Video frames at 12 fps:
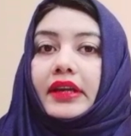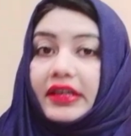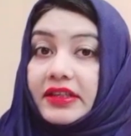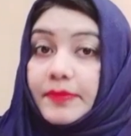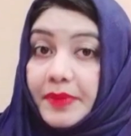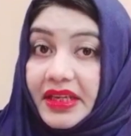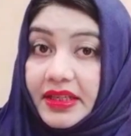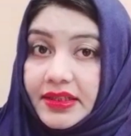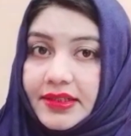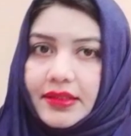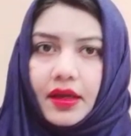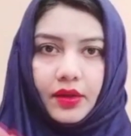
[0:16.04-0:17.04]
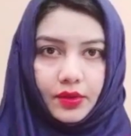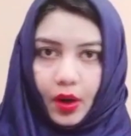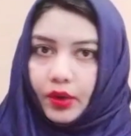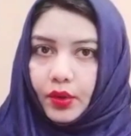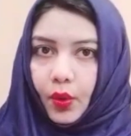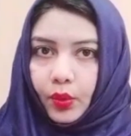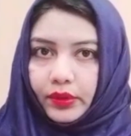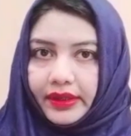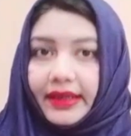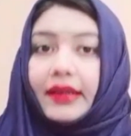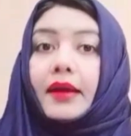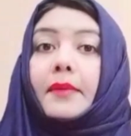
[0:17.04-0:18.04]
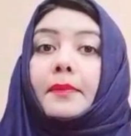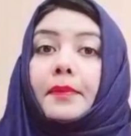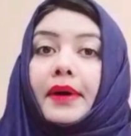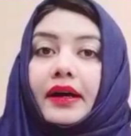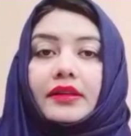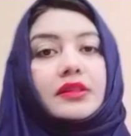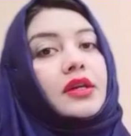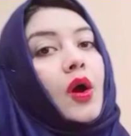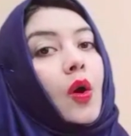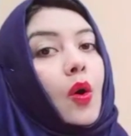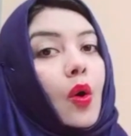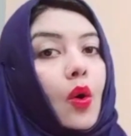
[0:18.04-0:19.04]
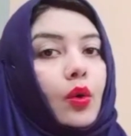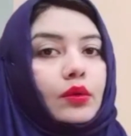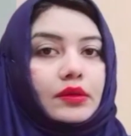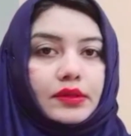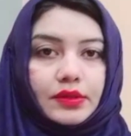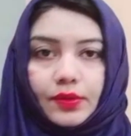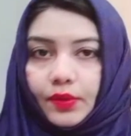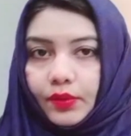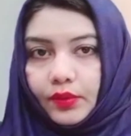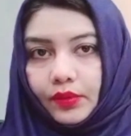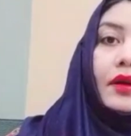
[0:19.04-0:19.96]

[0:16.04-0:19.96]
It means not only but also.